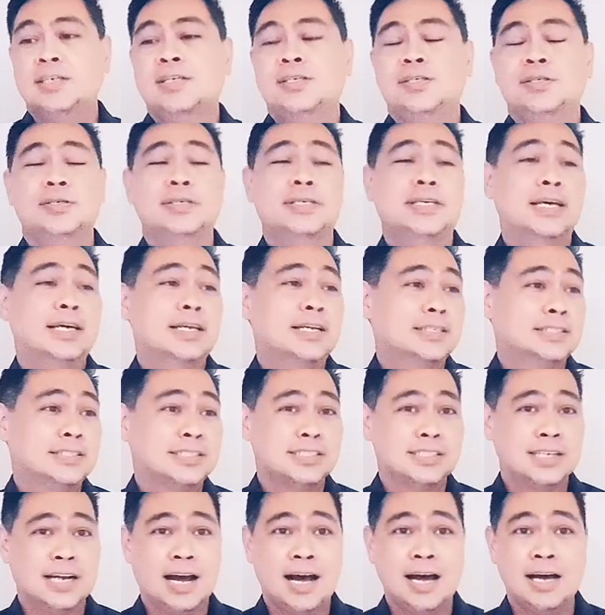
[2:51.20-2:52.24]
You get a
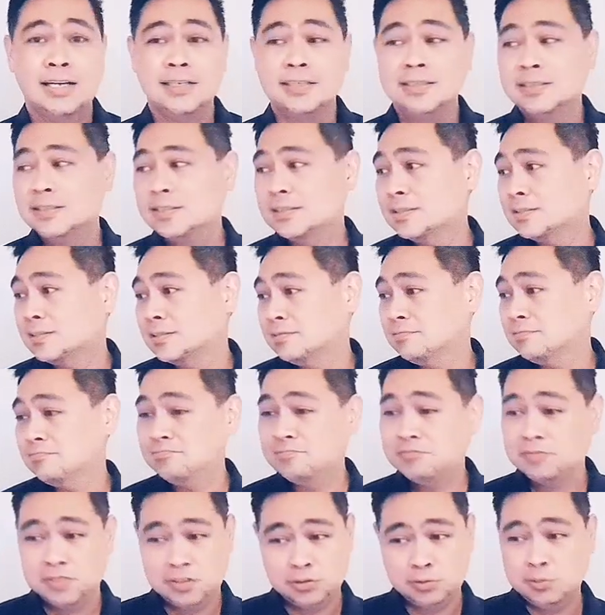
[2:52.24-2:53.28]
child
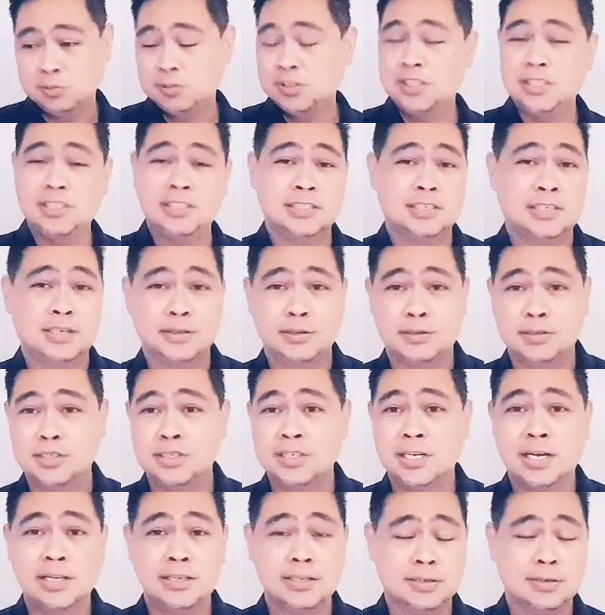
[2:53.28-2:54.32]
who sees another
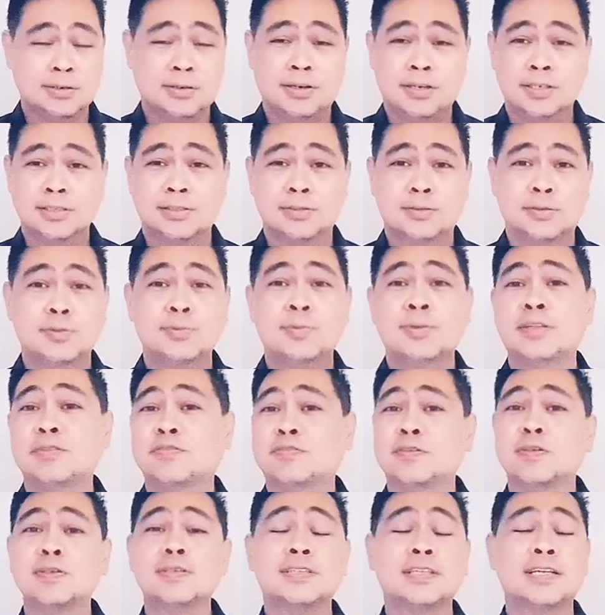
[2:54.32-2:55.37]
child across the room, and the
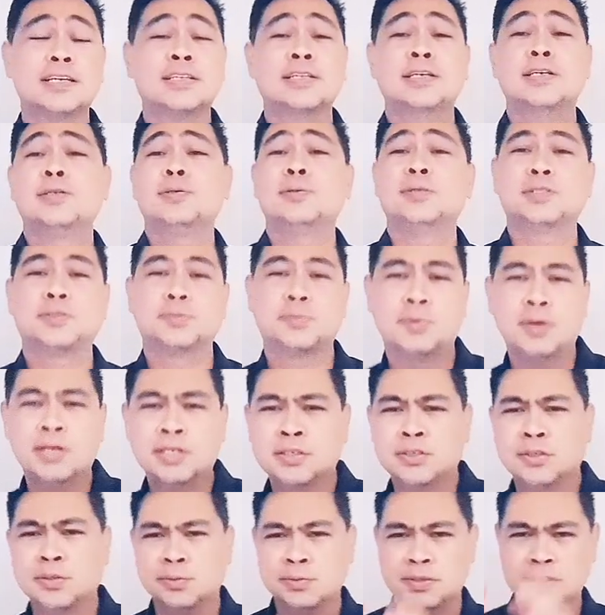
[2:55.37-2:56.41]
first thing they do is
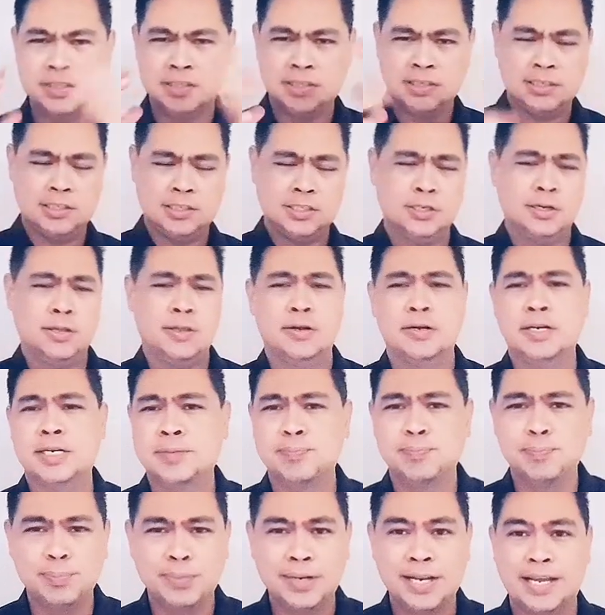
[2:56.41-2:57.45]
run towards each other
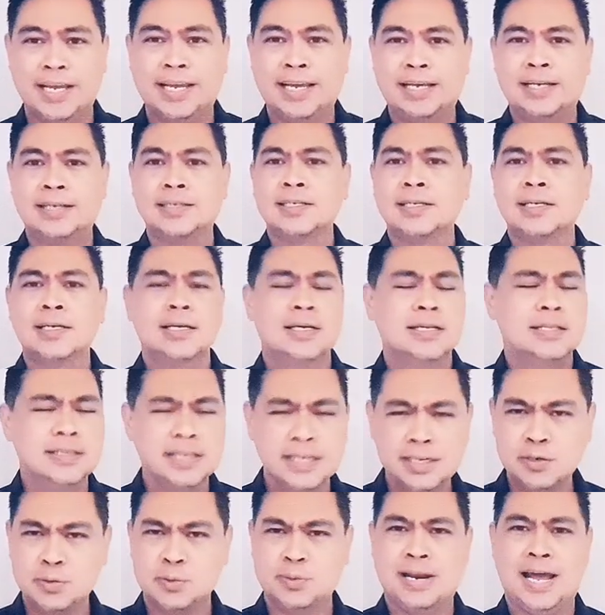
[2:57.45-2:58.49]
and play.
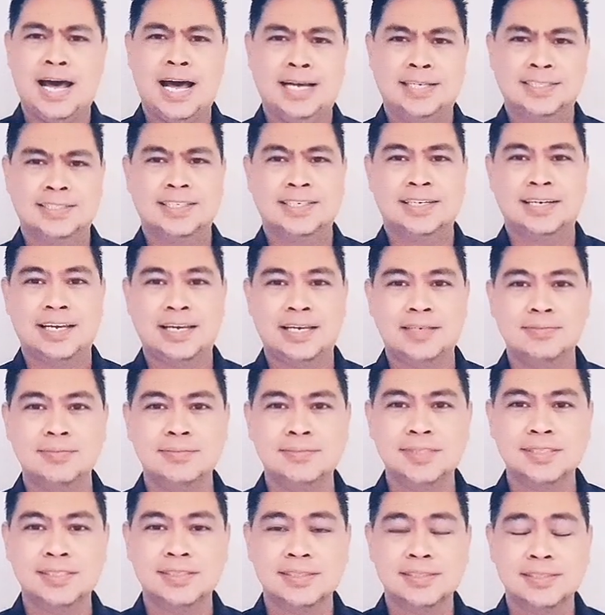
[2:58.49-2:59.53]
They don't ask
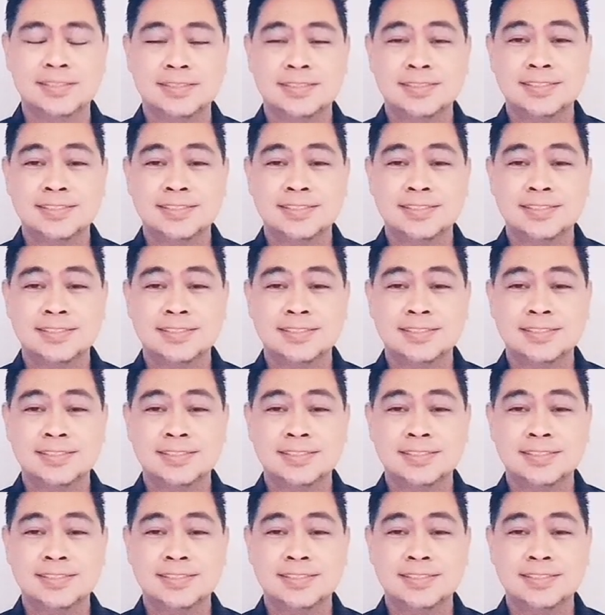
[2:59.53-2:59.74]
names.